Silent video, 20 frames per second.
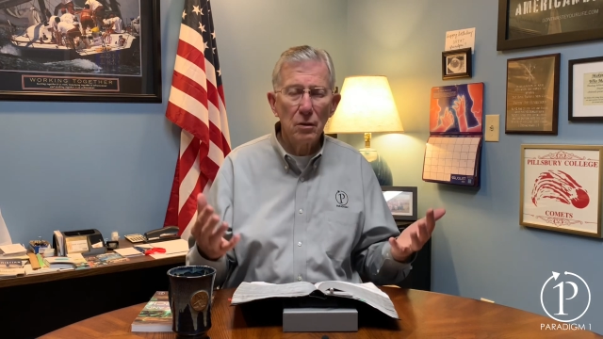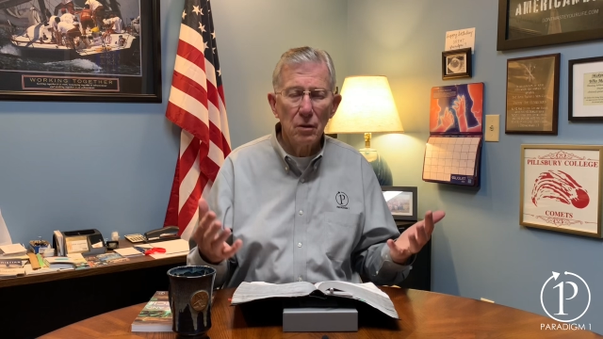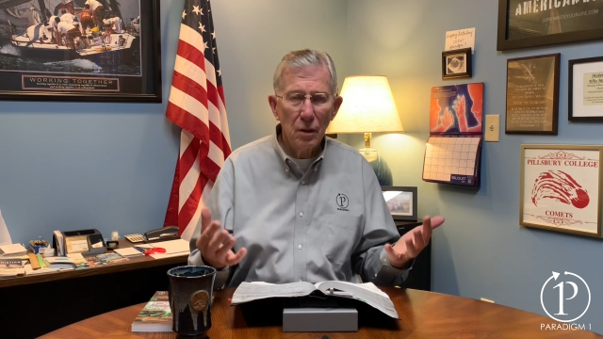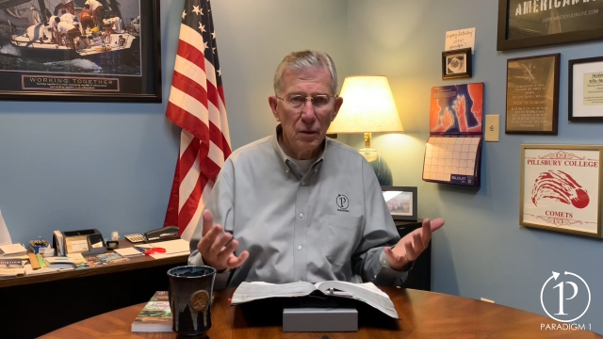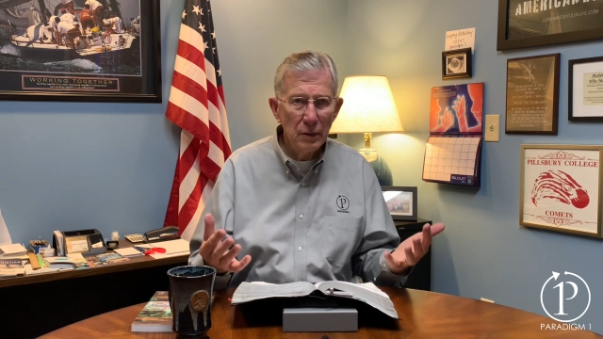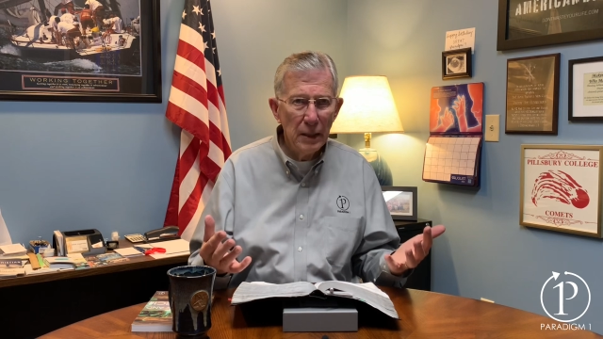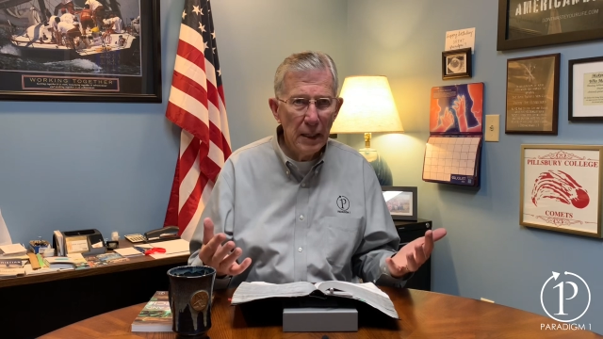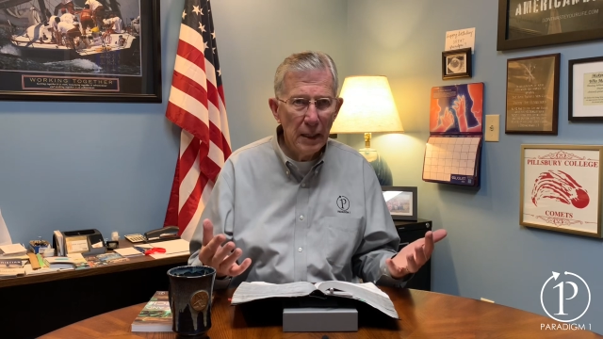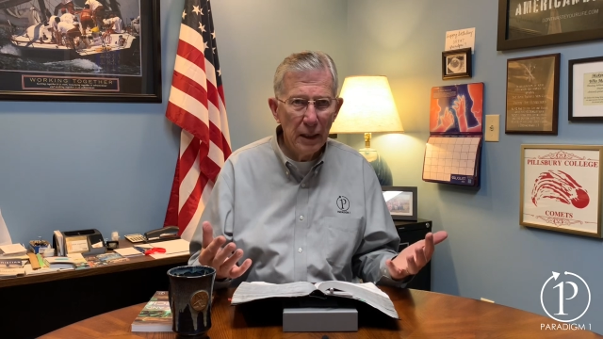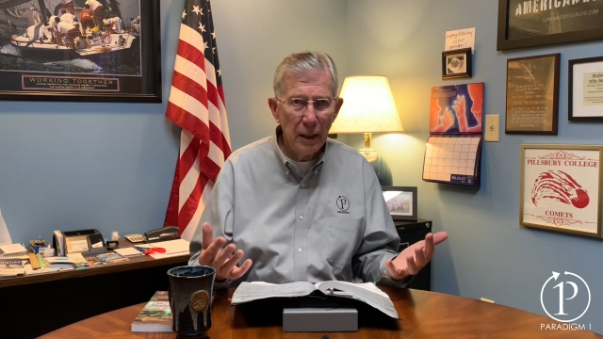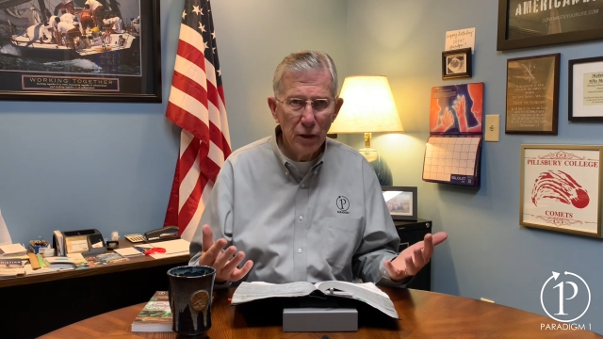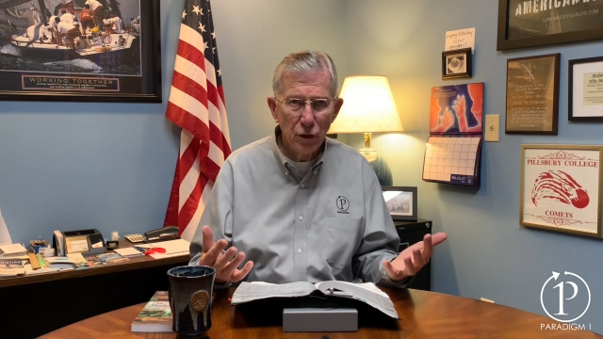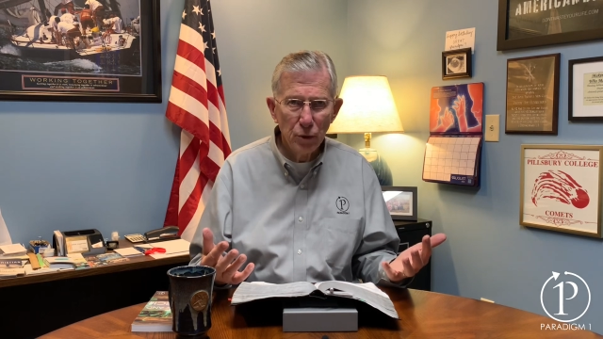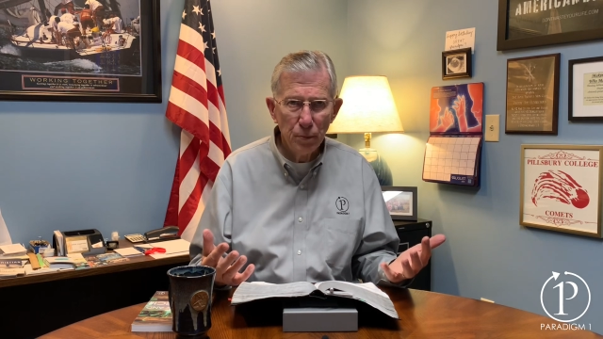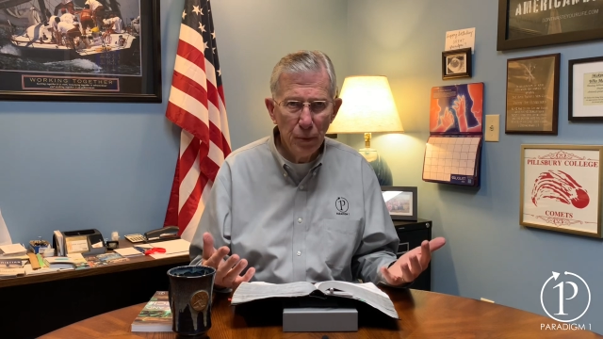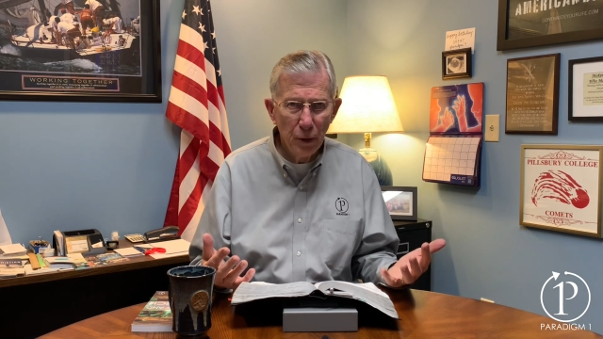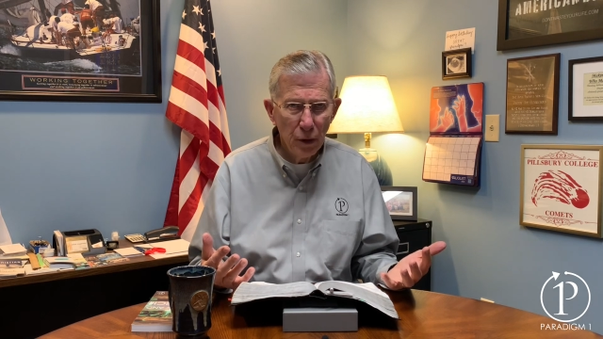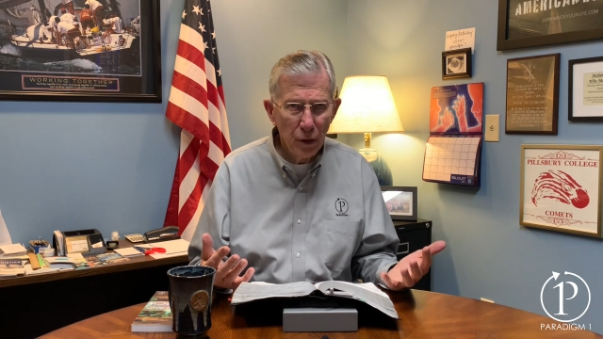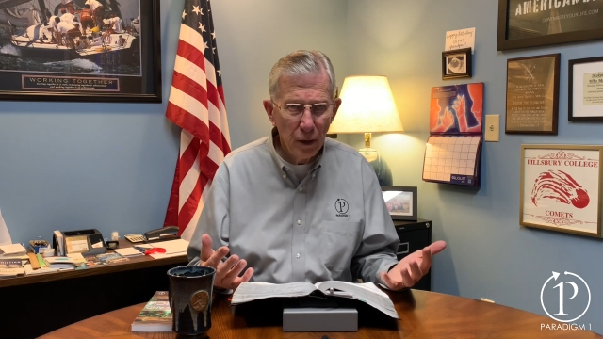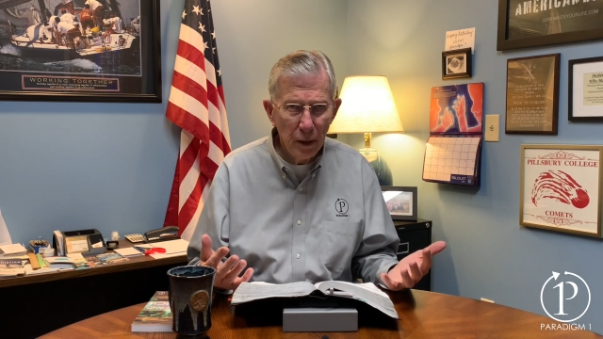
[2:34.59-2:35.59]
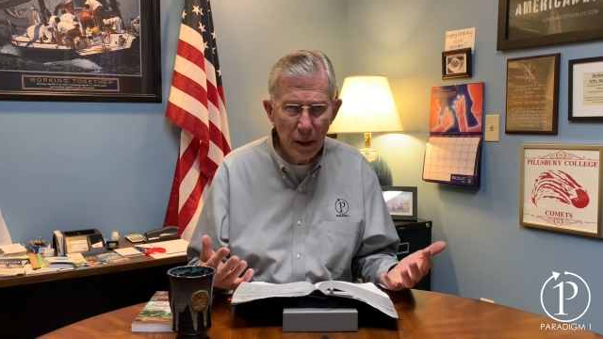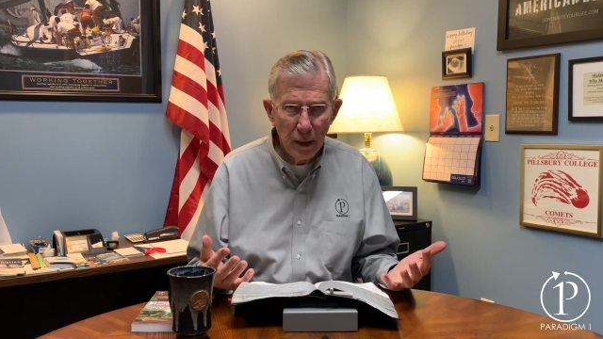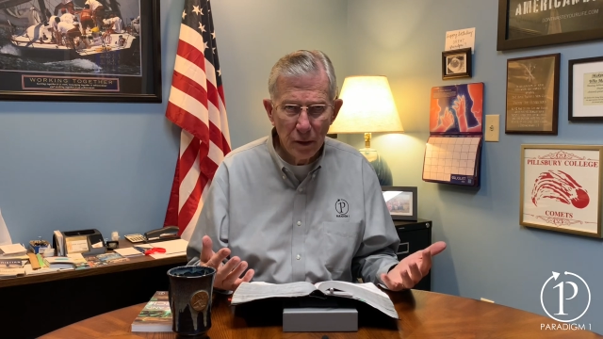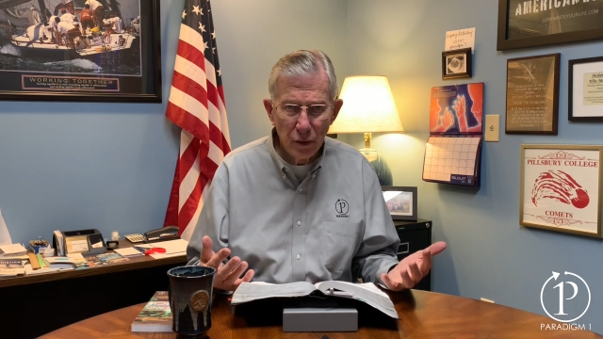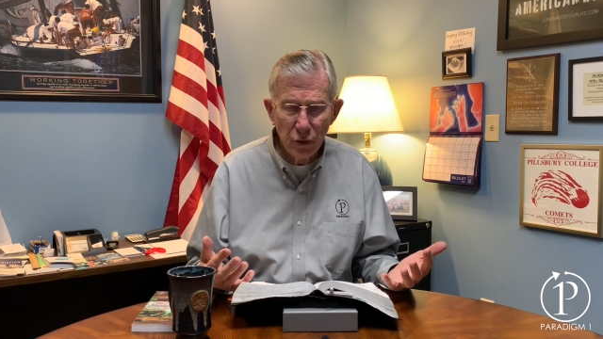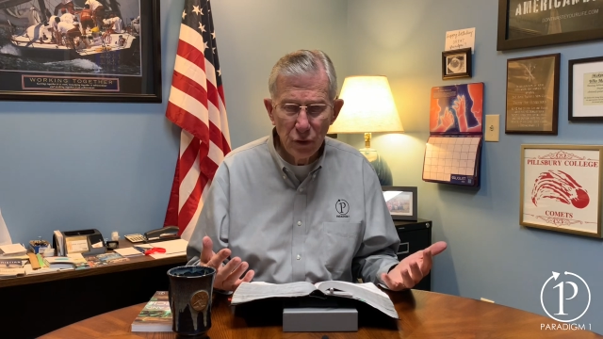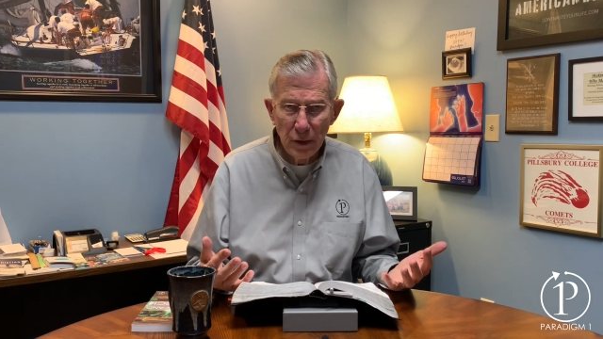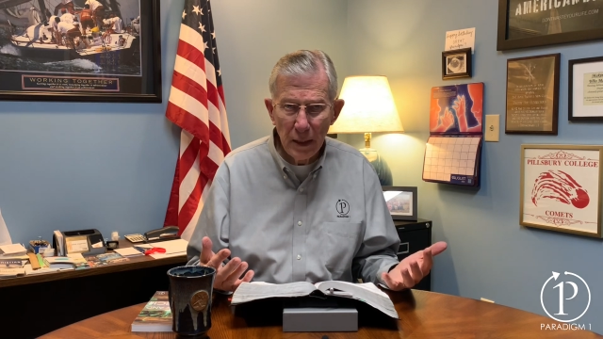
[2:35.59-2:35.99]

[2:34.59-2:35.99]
on that experience